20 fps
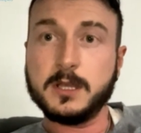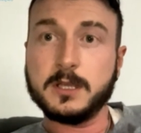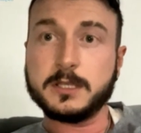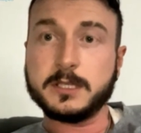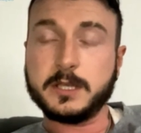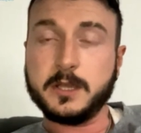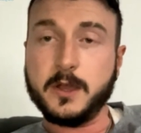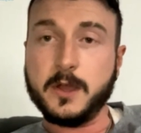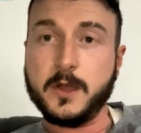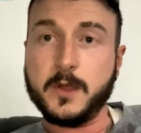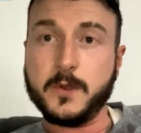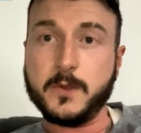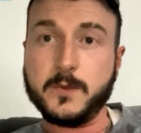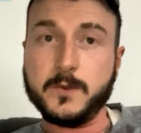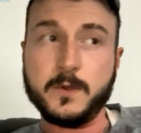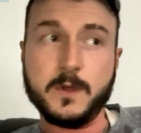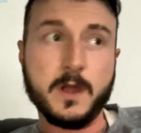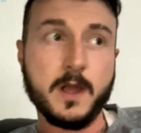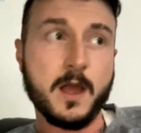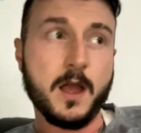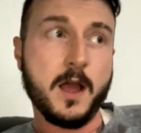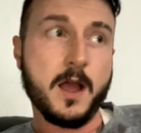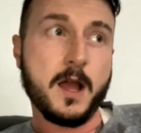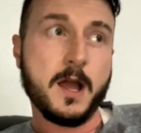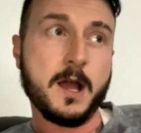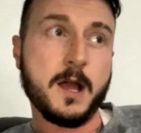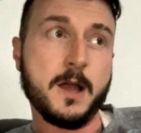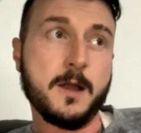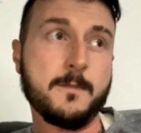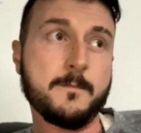So,
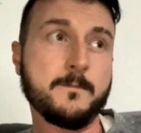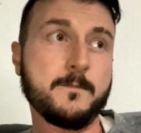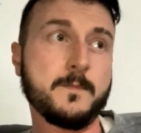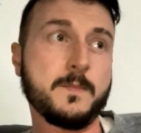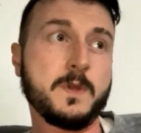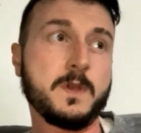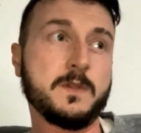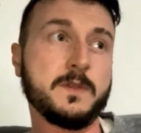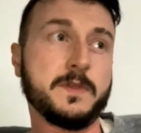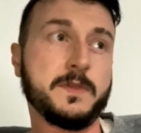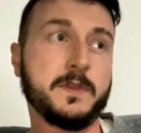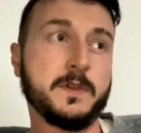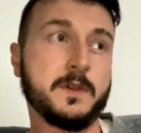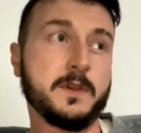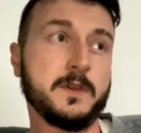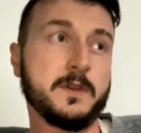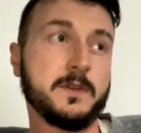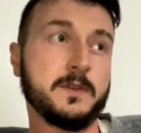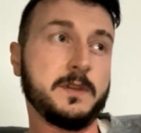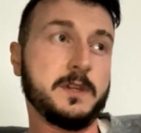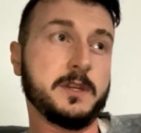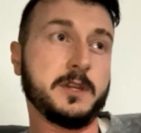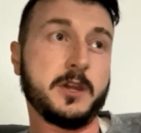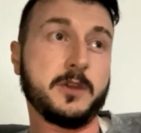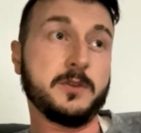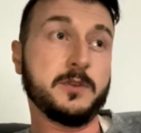you know,